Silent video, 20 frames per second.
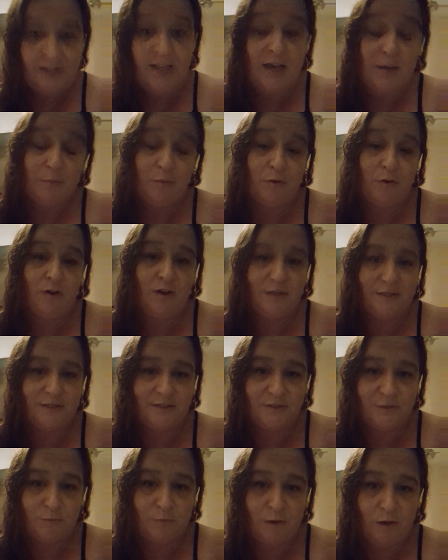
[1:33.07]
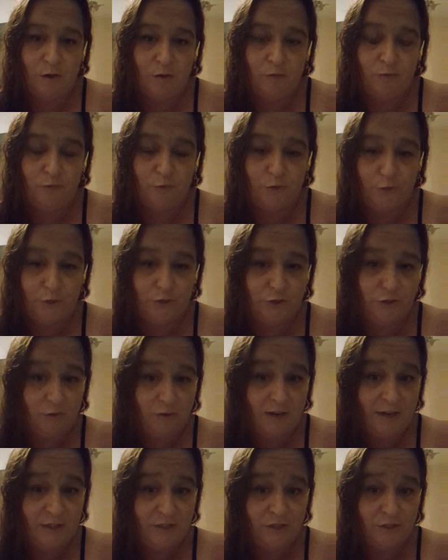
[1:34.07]
that price as well for the
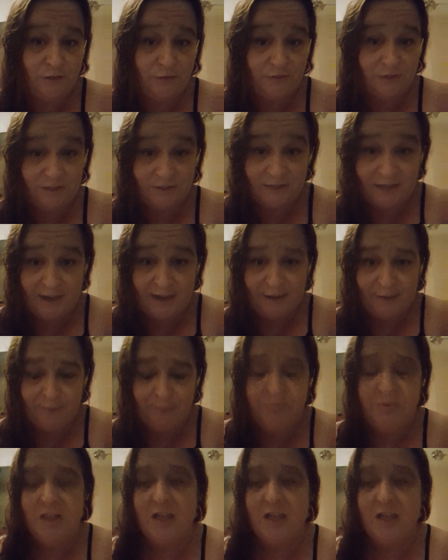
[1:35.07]
duration of your stay.